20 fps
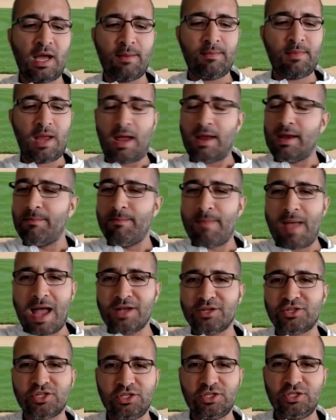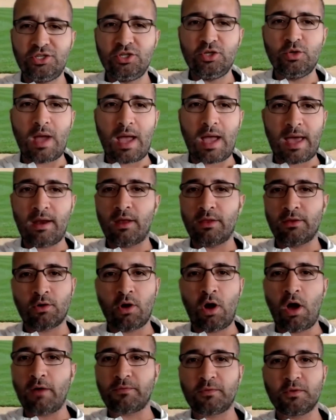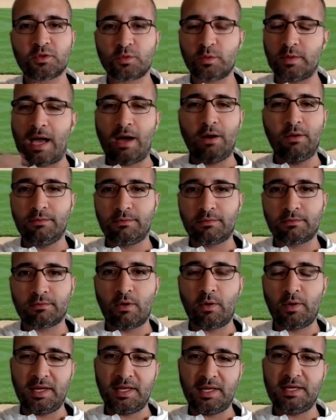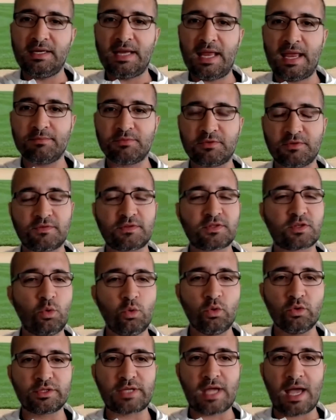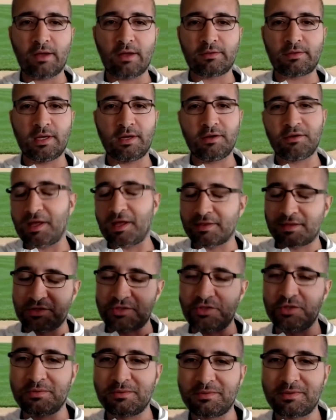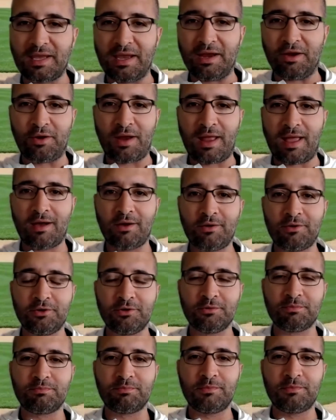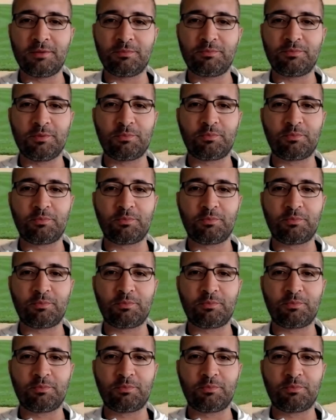I'd imagine you had other offers without throwing any names of schools out there. Not that you care now, you're the